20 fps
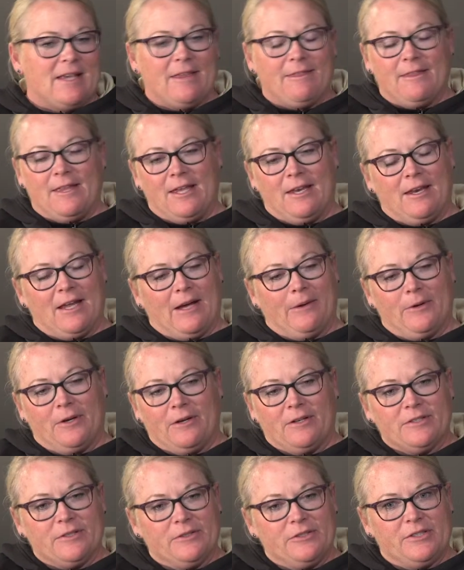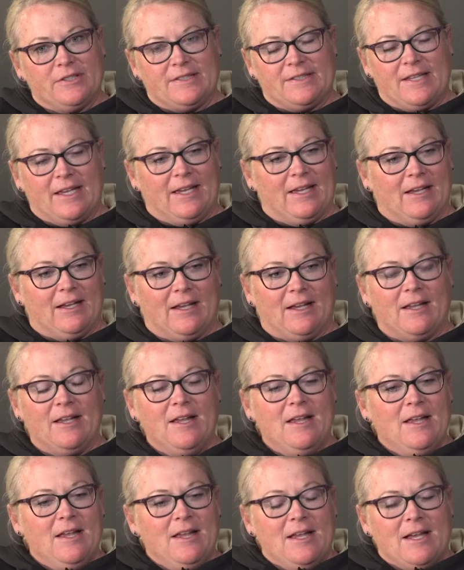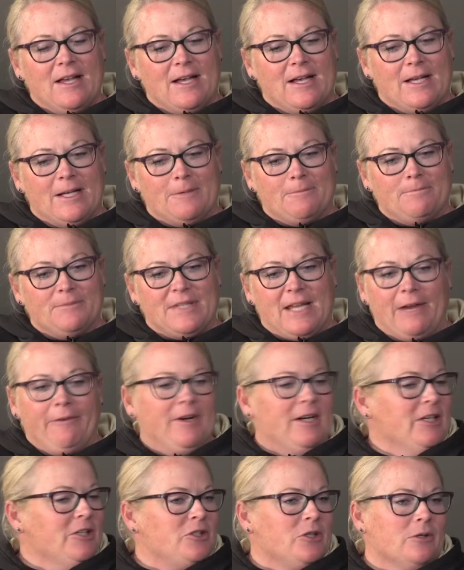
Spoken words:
And then I would also just say Tyrena